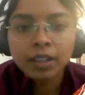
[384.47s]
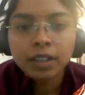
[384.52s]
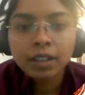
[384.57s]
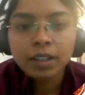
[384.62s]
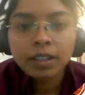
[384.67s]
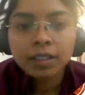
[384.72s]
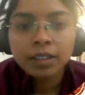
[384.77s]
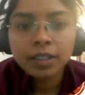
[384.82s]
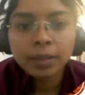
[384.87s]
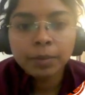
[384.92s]

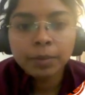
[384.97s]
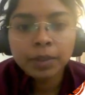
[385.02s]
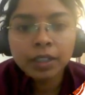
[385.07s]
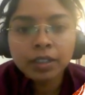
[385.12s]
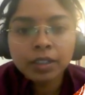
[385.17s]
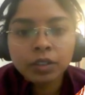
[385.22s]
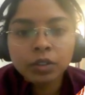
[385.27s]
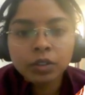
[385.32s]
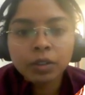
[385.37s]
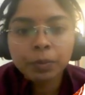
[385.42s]
Similar
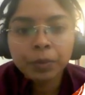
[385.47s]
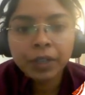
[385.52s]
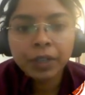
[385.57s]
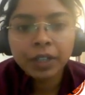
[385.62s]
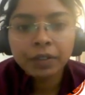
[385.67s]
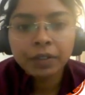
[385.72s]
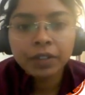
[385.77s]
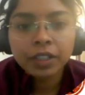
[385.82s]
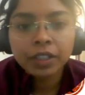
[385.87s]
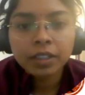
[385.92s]
to the
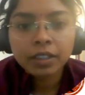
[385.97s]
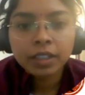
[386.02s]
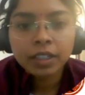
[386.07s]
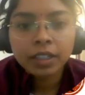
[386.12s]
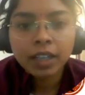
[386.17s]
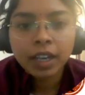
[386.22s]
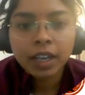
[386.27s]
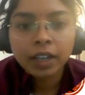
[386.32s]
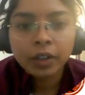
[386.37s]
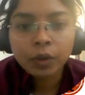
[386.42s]
previous
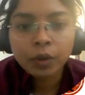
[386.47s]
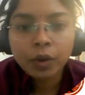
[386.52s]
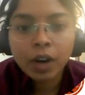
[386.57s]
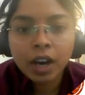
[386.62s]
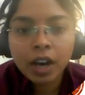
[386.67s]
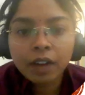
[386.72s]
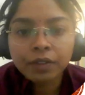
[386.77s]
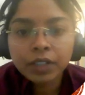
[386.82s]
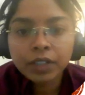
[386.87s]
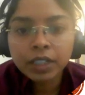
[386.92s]
scenario,
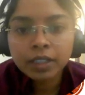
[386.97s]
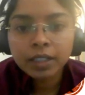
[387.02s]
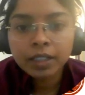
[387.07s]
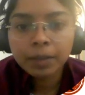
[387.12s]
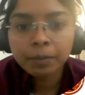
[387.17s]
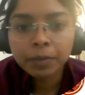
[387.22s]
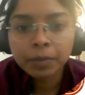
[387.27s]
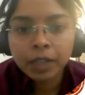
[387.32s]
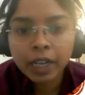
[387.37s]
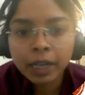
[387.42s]
after
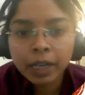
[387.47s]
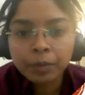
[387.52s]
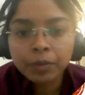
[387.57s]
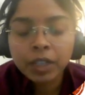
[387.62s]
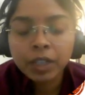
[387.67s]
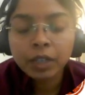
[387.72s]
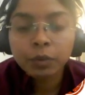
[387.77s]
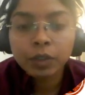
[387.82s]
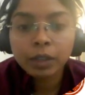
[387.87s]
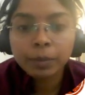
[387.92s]
some time
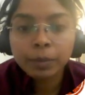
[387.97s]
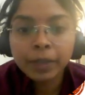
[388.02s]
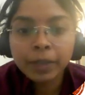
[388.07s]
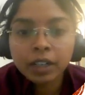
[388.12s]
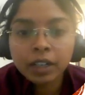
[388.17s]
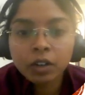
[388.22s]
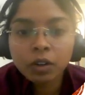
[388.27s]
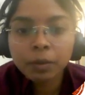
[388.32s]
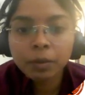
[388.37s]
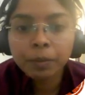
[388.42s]
there will be a
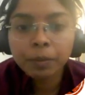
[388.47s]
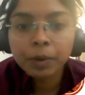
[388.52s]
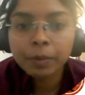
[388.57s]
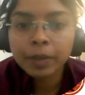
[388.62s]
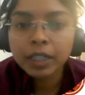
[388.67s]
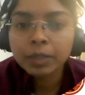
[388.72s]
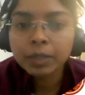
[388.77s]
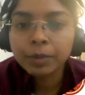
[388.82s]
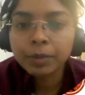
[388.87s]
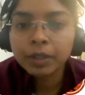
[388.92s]

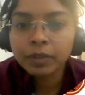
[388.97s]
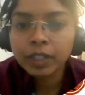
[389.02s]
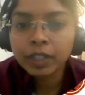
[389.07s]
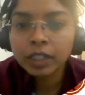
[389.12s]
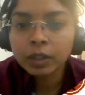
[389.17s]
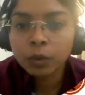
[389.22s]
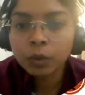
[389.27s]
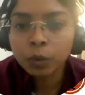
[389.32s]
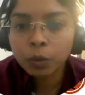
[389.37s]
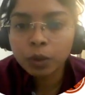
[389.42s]
compromise between
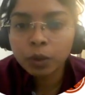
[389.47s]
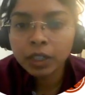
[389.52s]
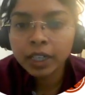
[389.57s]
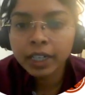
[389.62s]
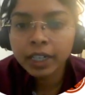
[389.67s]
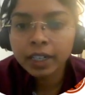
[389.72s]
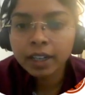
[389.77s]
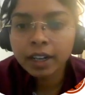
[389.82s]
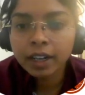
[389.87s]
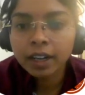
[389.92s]
old
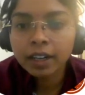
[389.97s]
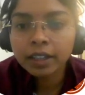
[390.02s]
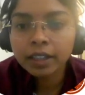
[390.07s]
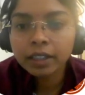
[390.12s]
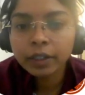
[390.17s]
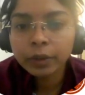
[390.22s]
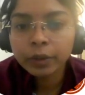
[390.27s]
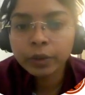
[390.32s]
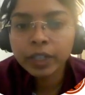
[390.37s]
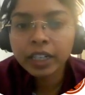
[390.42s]
data and
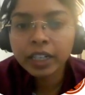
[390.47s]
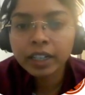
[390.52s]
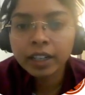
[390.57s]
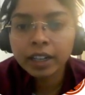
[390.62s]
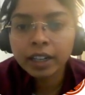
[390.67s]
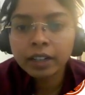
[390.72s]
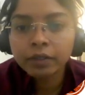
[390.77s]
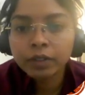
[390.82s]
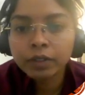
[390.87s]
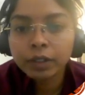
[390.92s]
new data,
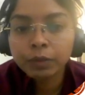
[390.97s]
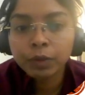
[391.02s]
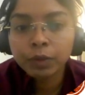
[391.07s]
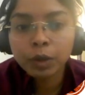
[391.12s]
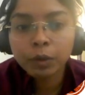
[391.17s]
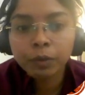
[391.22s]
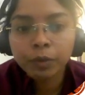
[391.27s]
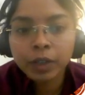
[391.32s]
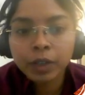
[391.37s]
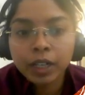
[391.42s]
and
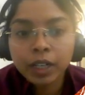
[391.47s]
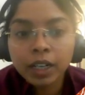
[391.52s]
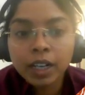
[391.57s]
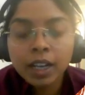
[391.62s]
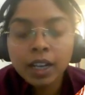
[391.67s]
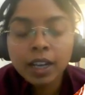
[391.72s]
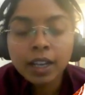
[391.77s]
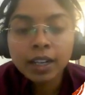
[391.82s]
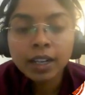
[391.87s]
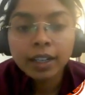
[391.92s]
flip-flop will
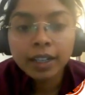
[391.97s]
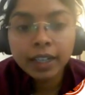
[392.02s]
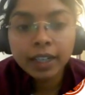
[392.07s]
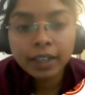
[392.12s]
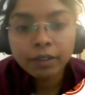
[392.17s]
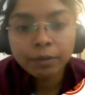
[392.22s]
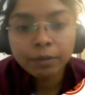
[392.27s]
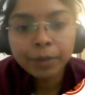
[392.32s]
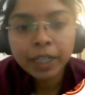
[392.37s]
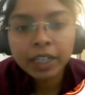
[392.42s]
leave
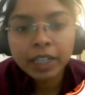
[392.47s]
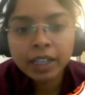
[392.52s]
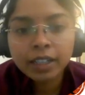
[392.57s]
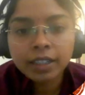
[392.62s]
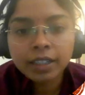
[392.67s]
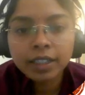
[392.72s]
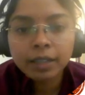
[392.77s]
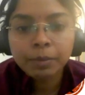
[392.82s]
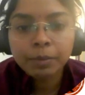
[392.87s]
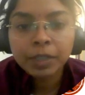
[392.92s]

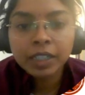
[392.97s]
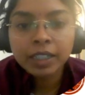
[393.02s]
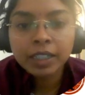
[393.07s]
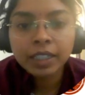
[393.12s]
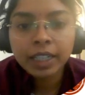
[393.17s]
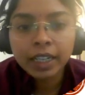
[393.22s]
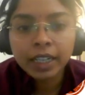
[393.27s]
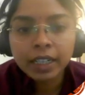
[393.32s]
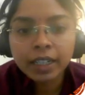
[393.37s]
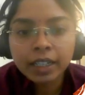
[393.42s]
metastable
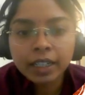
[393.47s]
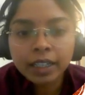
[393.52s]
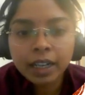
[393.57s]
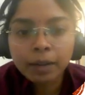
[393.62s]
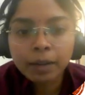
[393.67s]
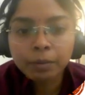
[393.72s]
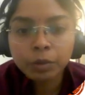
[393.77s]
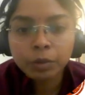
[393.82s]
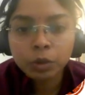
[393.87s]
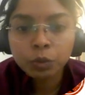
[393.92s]
state and
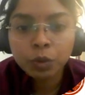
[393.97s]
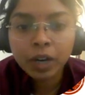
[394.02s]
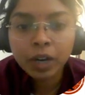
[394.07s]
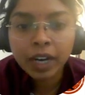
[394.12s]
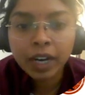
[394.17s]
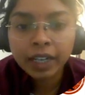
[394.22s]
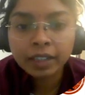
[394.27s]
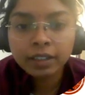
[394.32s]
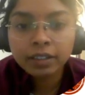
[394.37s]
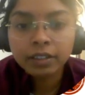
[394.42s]
come to
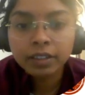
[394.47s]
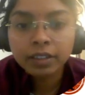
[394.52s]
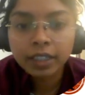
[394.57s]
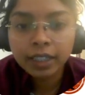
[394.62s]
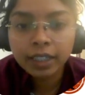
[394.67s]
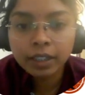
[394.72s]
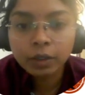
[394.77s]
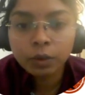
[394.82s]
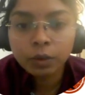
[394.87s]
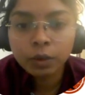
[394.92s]
either
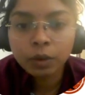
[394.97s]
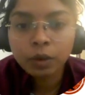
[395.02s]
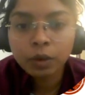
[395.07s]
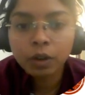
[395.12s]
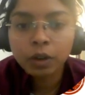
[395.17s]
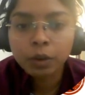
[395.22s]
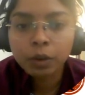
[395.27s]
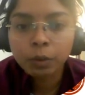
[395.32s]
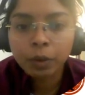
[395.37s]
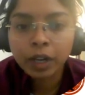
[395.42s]
0
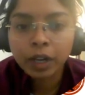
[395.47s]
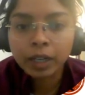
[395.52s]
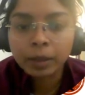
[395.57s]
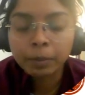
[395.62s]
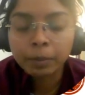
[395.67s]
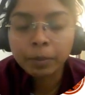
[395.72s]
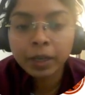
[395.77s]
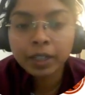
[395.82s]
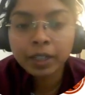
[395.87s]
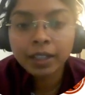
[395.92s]
or
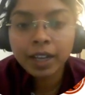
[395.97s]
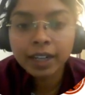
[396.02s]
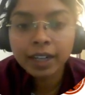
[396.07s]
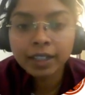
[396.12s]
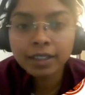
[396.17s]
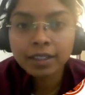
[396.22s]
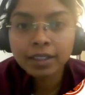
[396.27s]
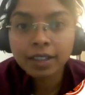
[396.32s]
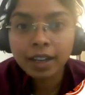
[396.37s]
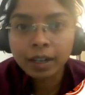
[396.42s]
1, but
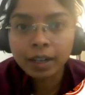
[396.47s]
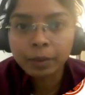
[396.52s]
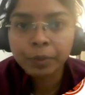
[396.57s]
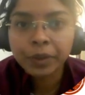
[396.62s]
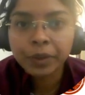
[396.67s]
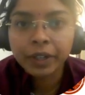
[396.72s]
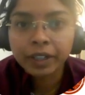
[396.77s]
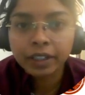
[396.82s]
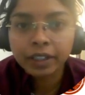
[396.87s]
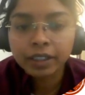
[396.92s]
that is
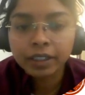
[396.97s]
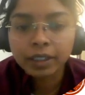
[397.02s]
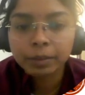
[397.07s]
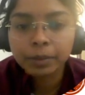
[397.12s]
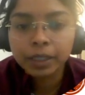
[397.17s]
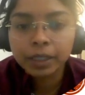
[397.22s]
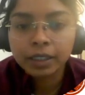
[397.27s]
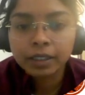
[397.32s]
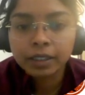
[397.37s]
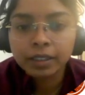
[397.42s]
unpredictable.